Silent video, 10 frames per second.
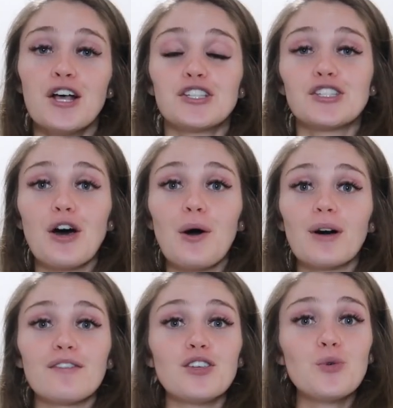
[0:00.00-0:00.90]
So
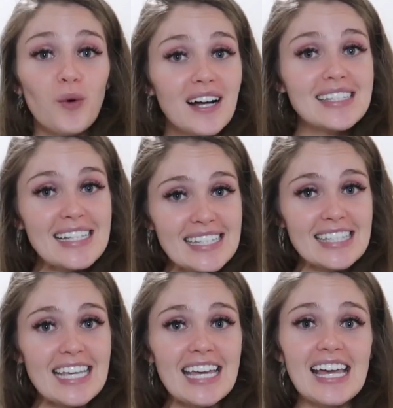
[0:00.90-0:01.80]
if you want to
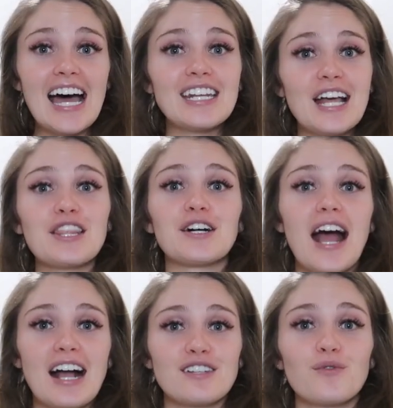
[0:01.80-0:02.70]
see another
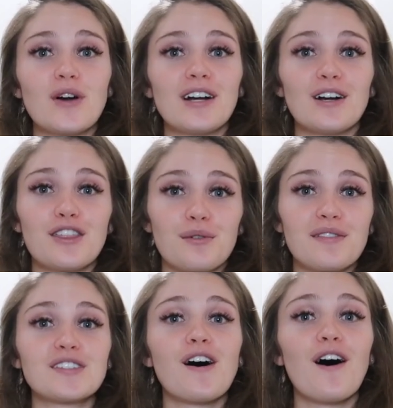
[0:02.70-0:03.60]
activewear
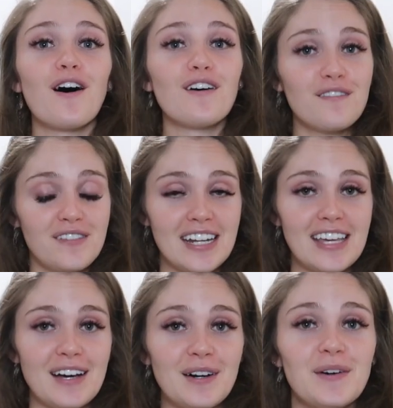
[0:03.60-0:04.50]
thrift haul
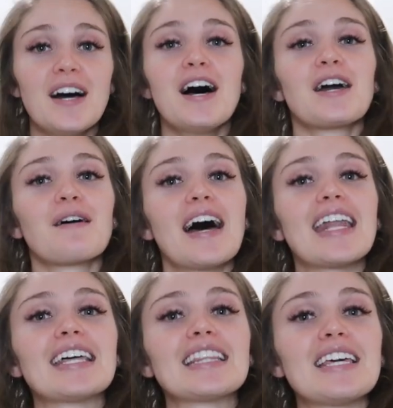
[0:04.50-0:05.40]
video, go
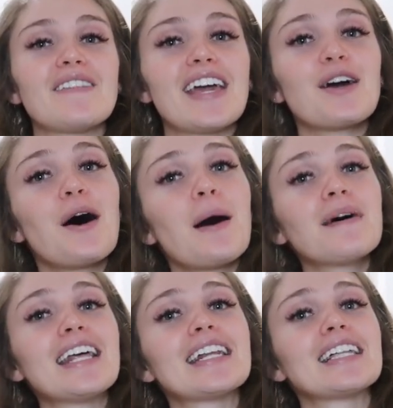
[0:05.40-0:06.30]
ahead and leave a
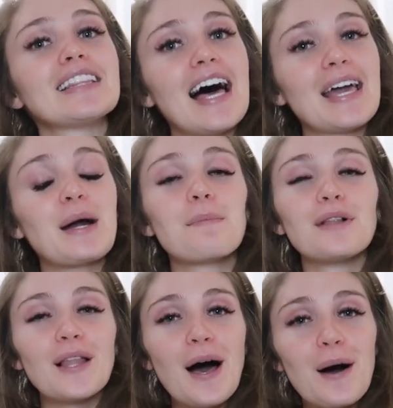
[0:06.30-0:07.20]
comment and a like
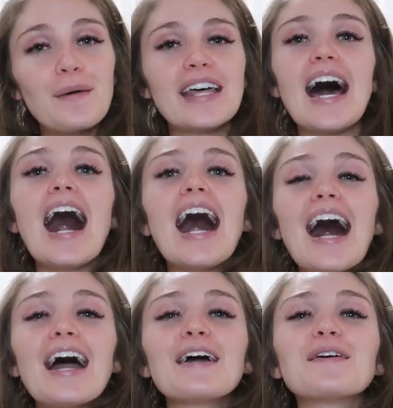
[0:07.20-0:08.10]
below, and
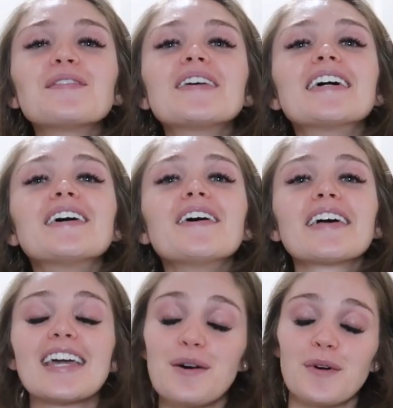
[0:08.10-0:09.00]
I
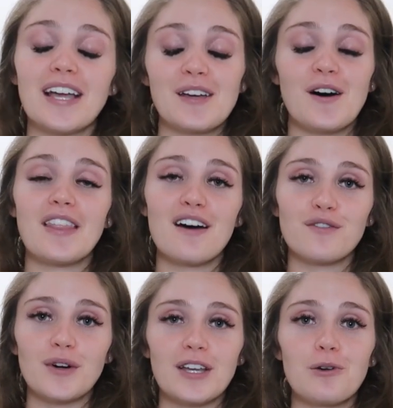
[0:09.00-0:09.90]
will get working on
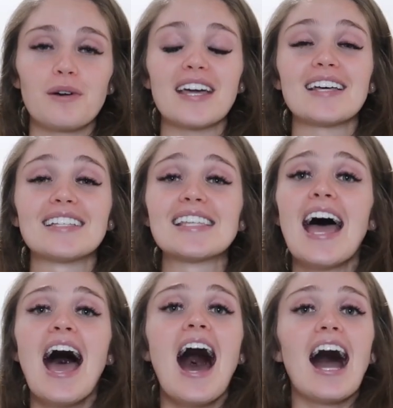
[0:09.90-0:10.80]
that for you, because
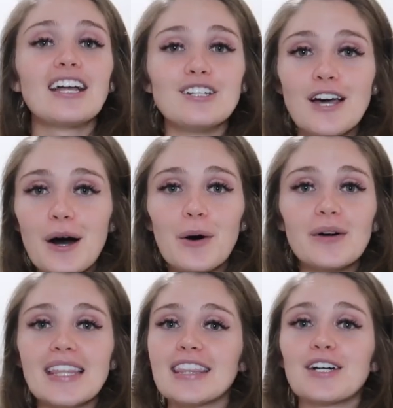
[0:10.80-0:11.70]
I
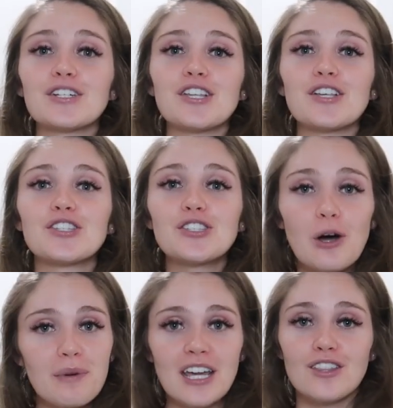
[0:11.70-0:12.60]
know that there's
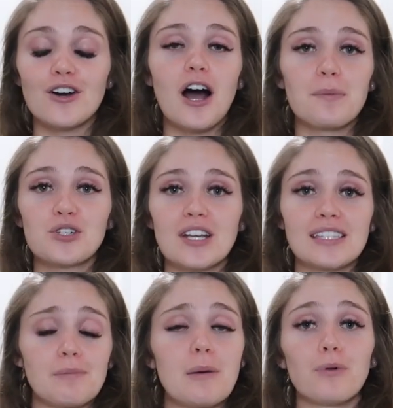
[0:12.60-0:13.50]
so many other
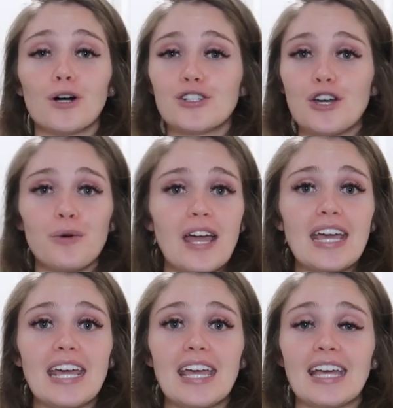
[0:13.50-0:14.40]
options that people are
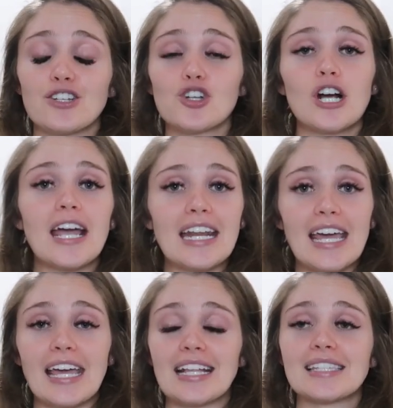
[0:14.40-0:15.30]
donating and
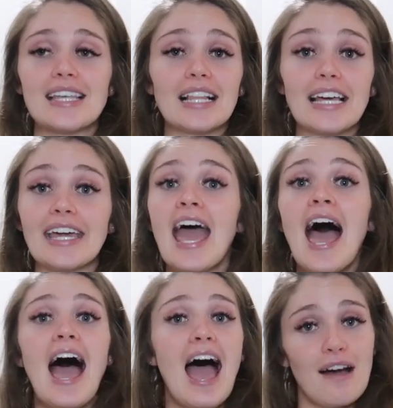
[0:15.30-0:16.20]
trading and selling
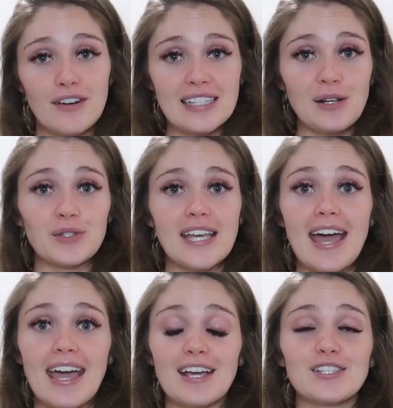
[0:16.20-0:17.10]
every single
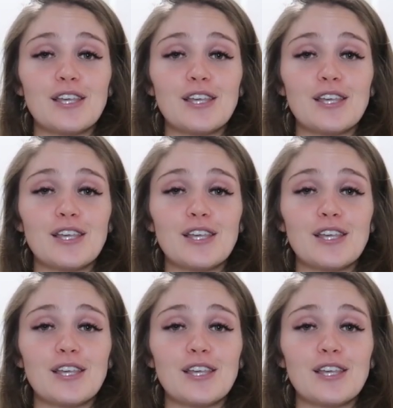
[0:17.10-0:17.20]
day.